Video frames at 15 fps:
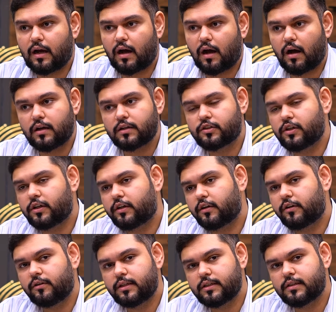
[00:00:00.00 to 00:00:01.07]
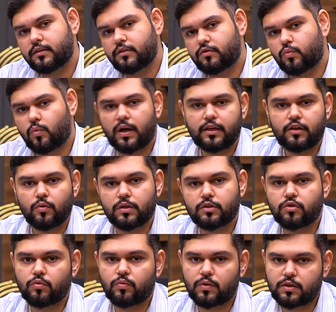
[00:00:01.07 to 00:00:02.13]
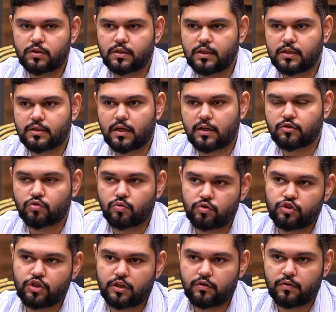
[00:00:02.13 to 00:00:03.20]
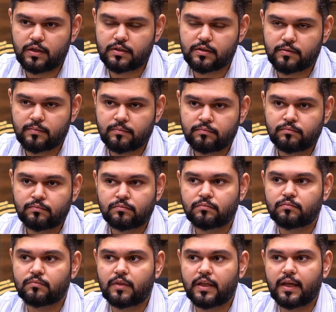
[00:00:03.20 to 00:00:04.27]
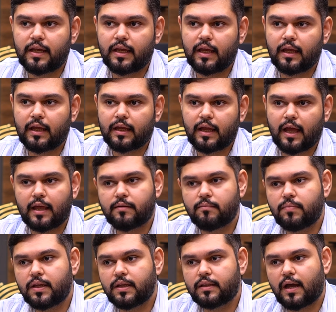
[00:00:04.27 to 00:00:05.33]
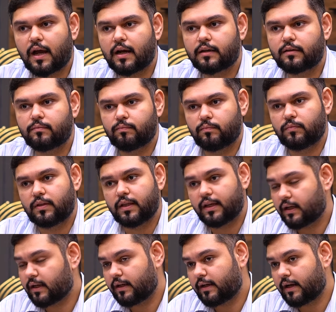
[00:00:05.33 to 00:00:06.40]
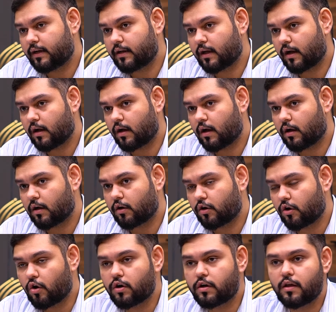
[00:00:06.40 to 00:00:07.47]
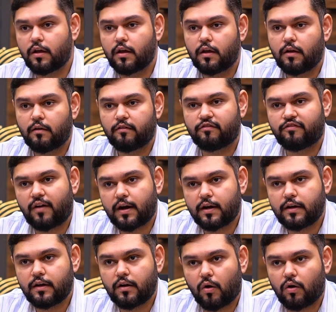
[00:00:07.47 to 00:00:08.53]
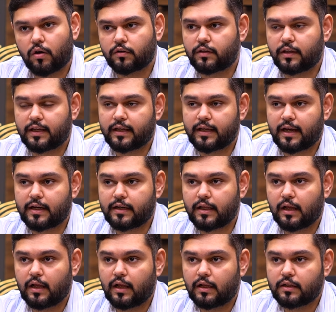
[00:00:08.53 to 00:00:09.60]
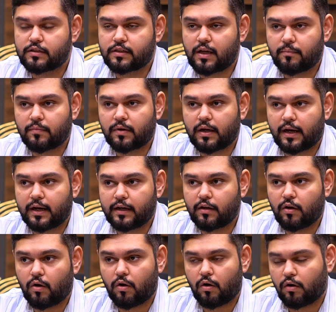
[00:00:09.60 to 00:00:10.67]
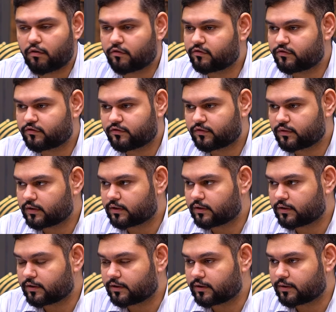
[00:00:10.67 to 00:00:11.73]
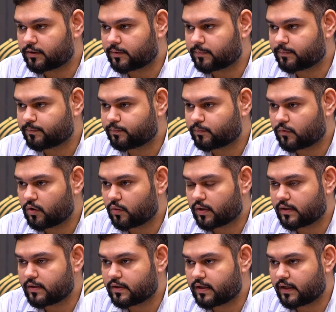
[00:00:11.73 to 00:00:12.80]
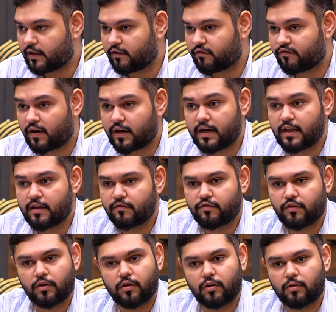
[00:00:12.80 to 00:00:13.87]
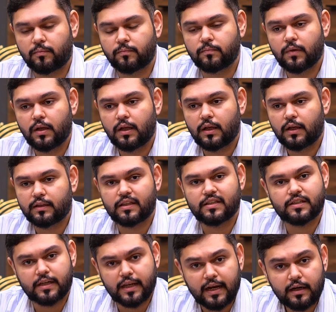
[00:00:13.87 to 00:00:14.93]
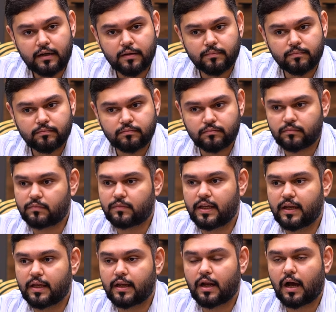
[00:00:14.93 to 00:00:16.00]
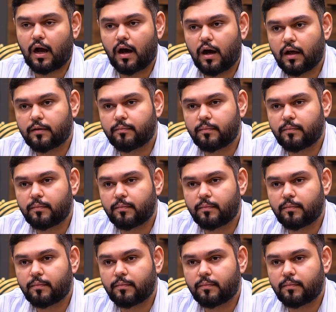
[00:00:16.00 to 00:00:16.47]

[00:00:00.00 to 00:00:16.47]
are certain reasons why US universities are so generous. They can be that they get a good fund, or they get some kind of you can say funding from the state. There are